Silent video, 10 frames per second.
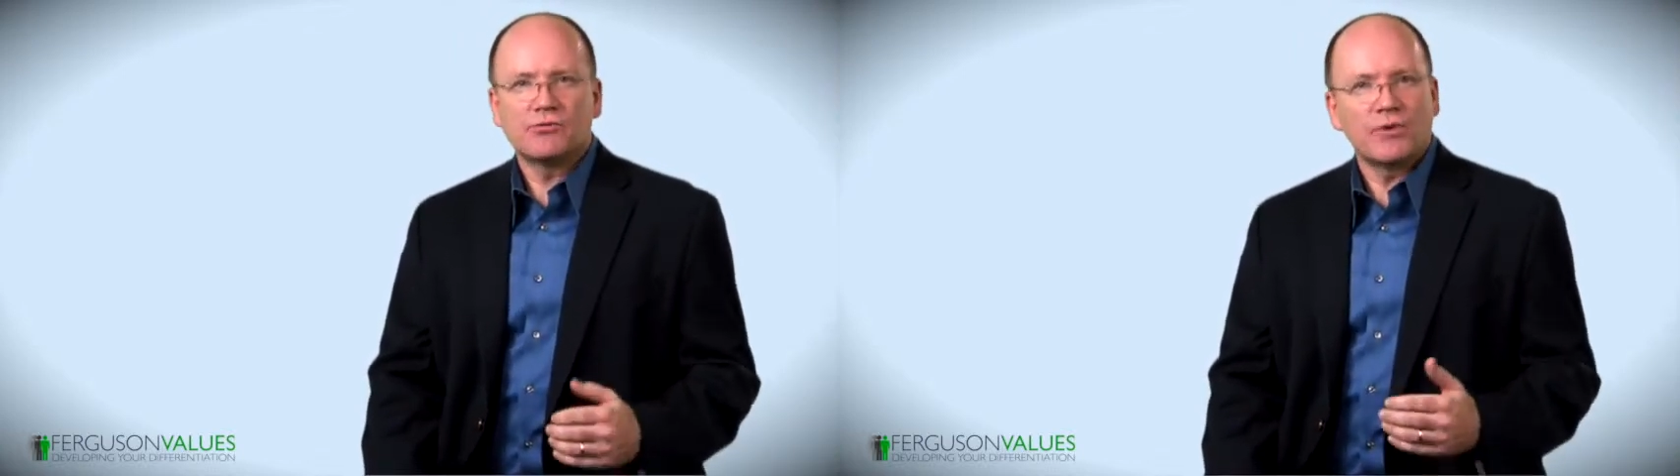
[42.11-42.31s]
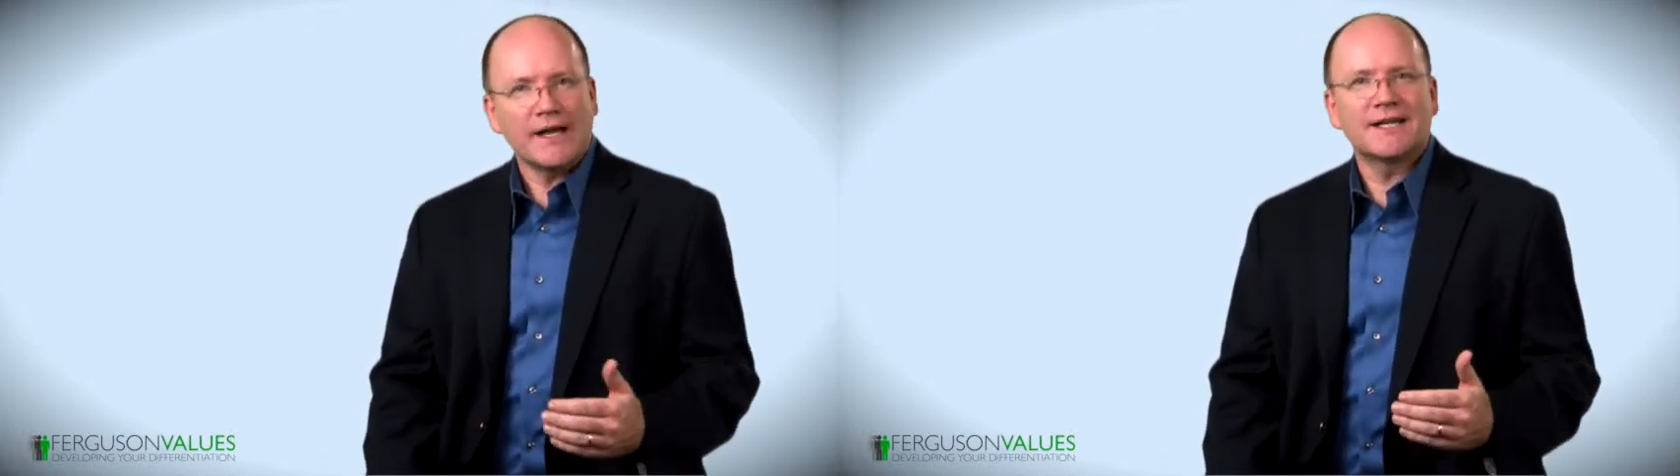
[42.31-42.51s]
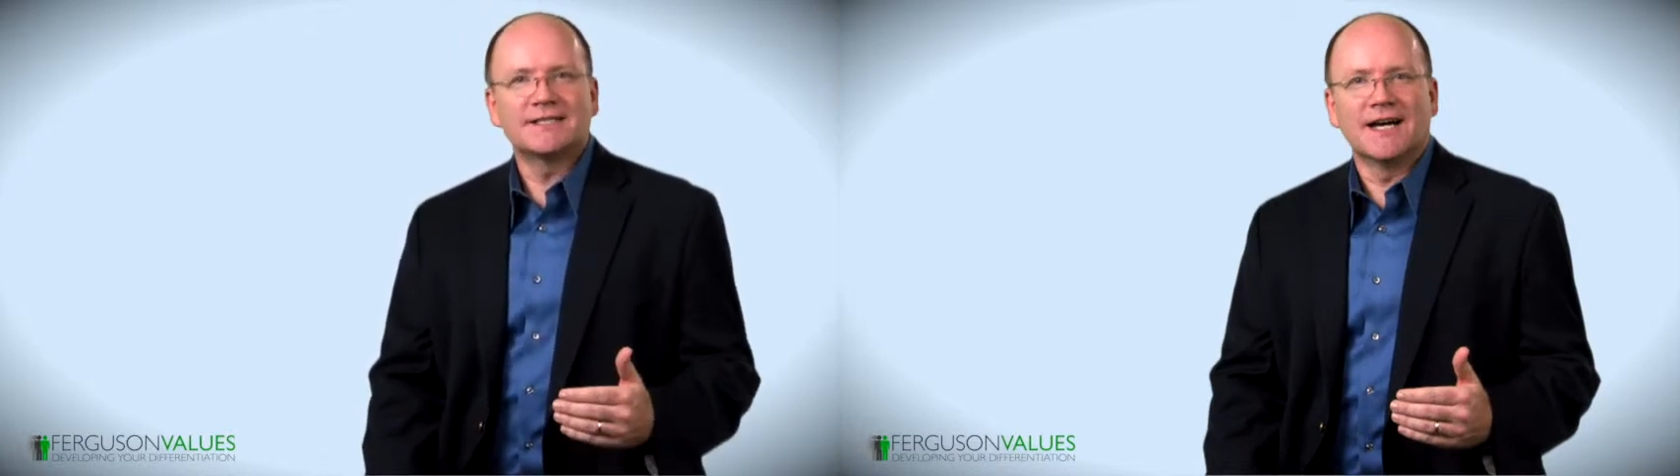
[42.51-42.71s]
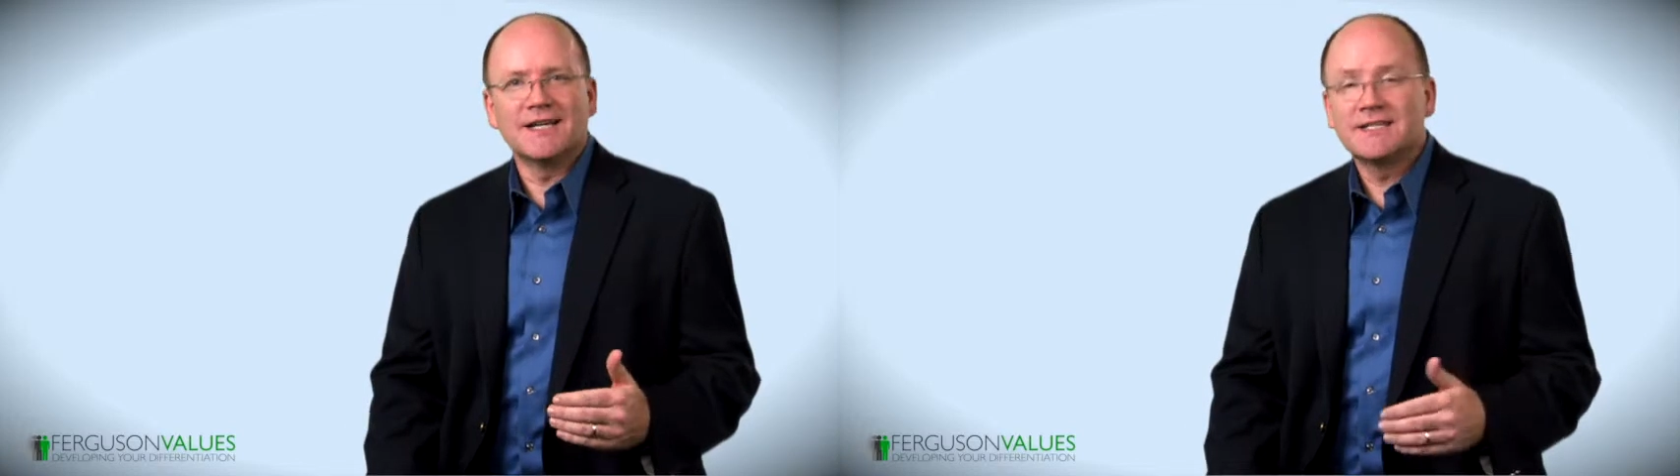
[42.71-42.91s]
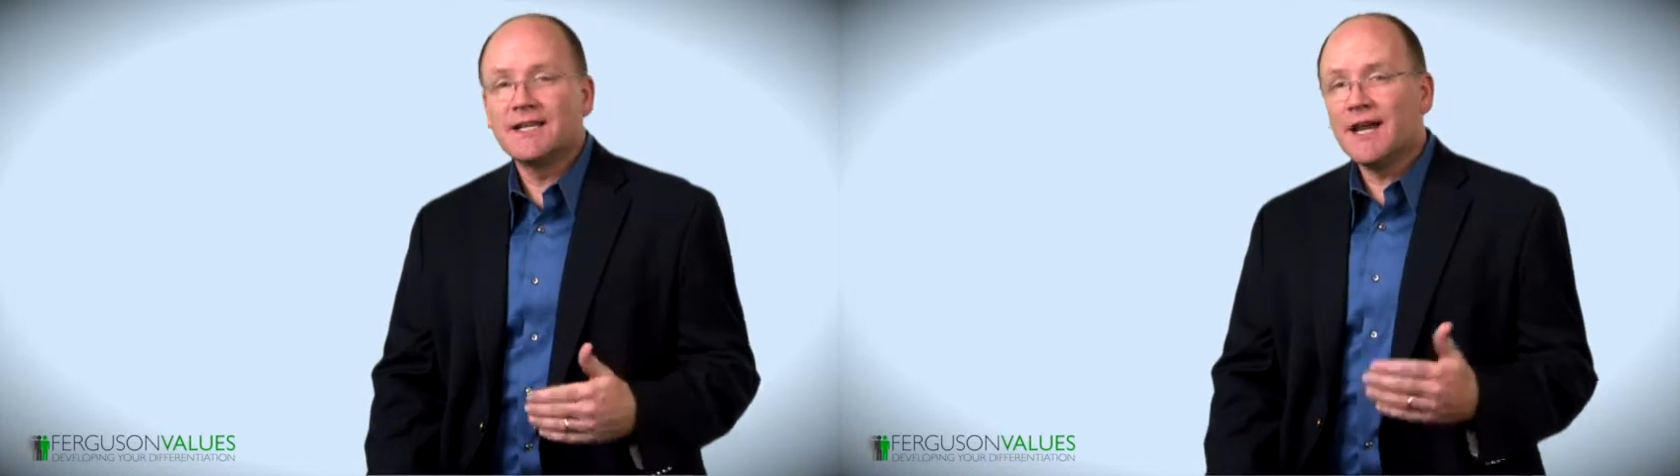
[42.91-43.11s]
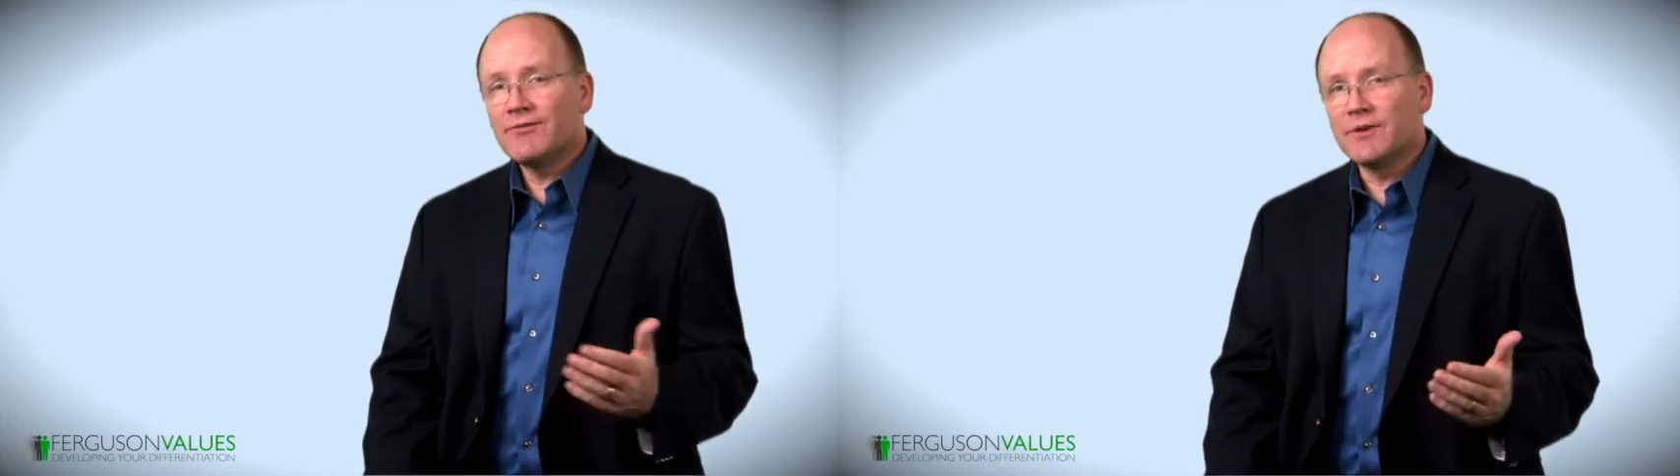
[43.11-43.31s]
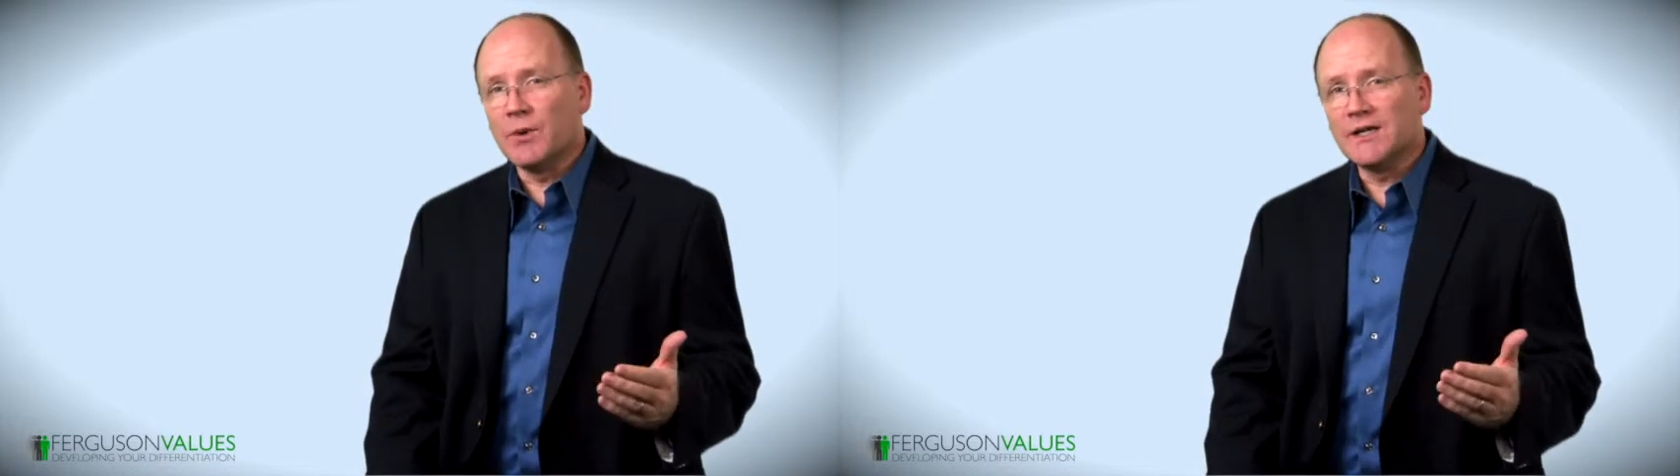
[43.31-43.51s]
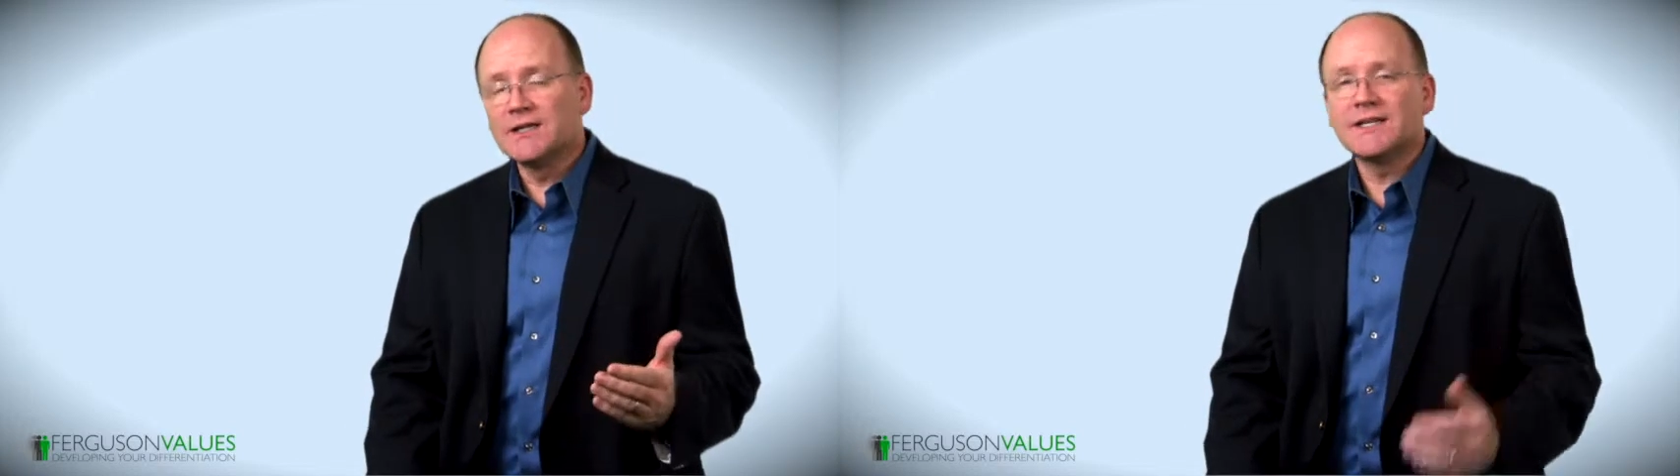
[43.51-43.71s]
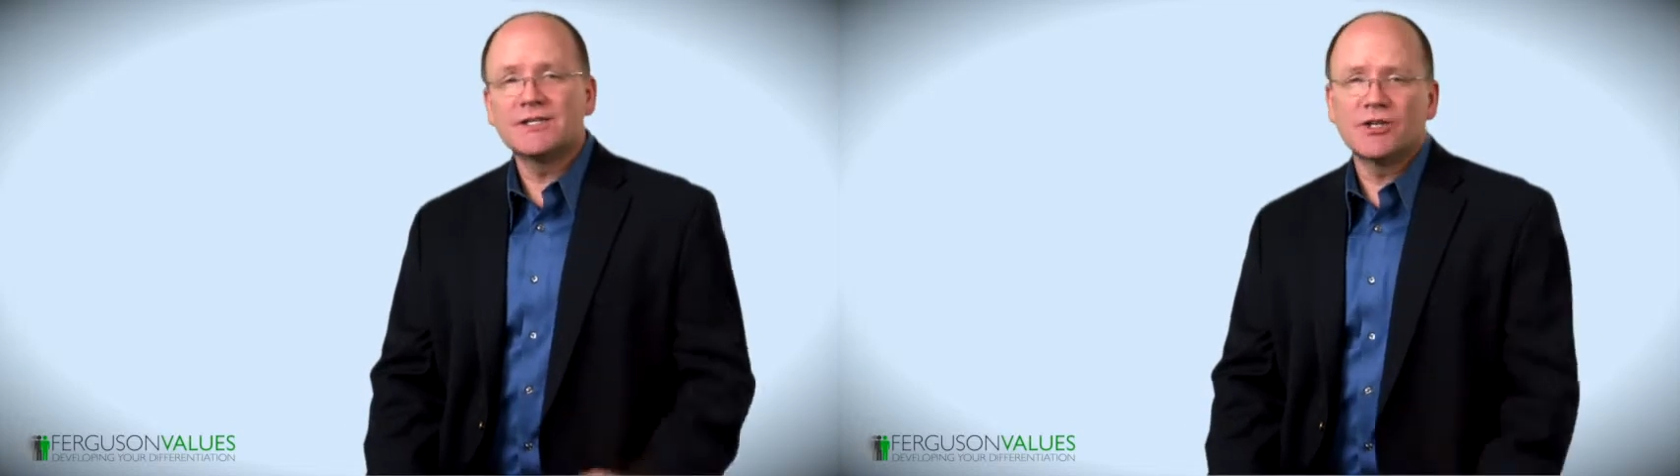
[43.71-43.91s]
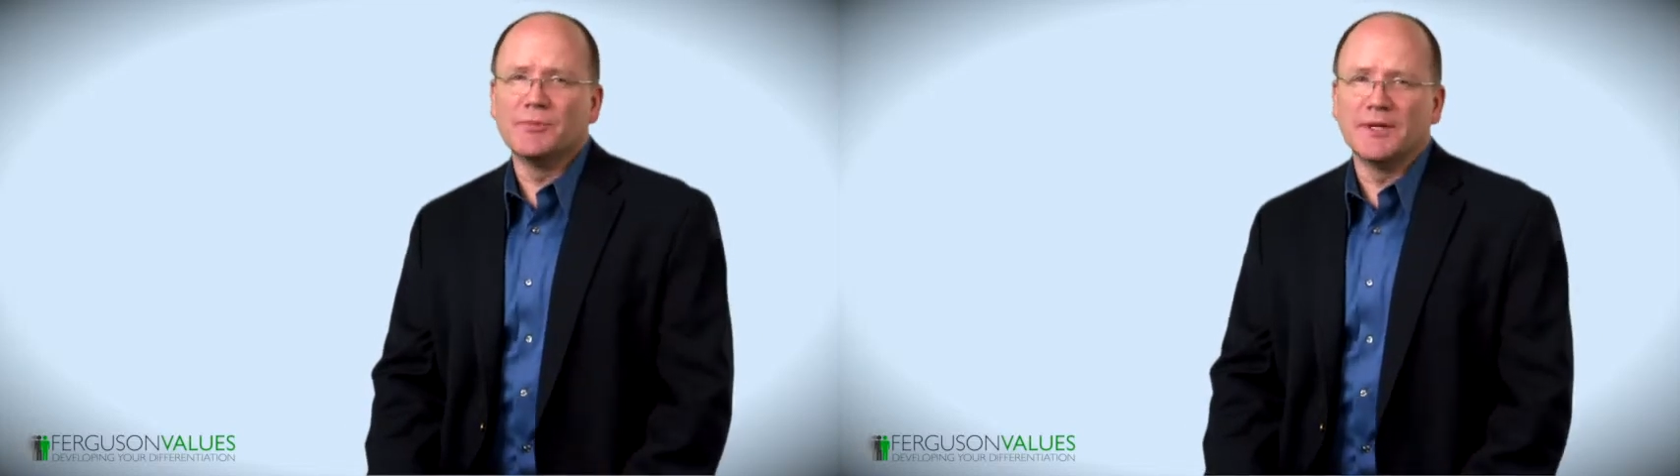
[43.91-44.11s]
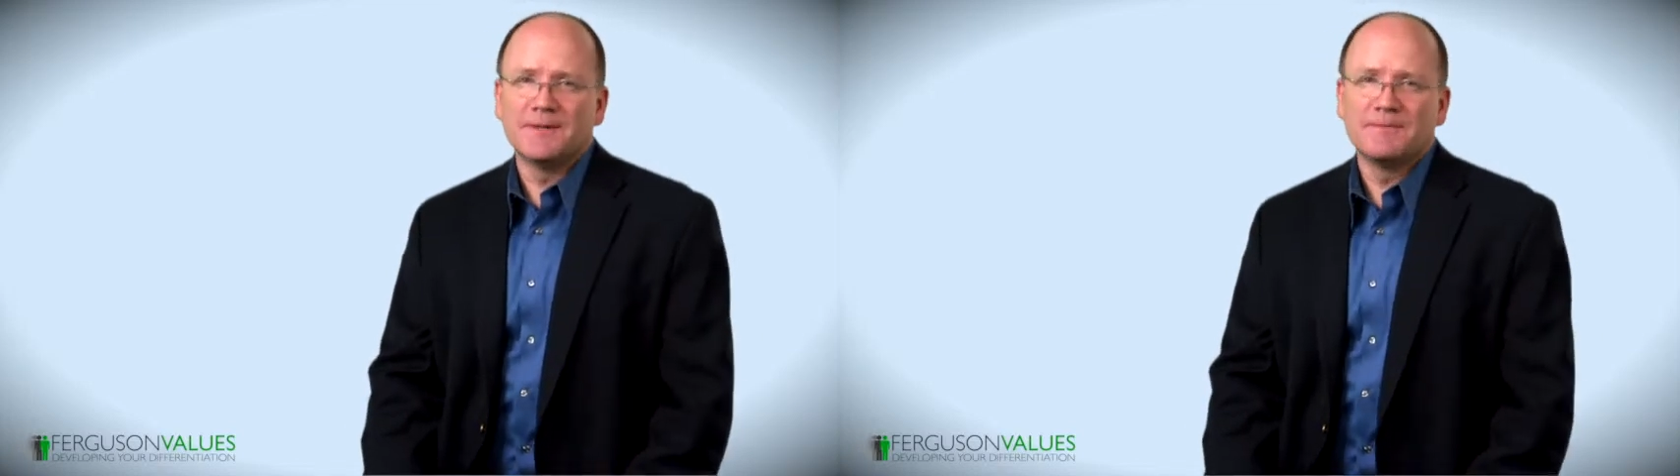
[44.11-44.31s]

recognize that everyone is human.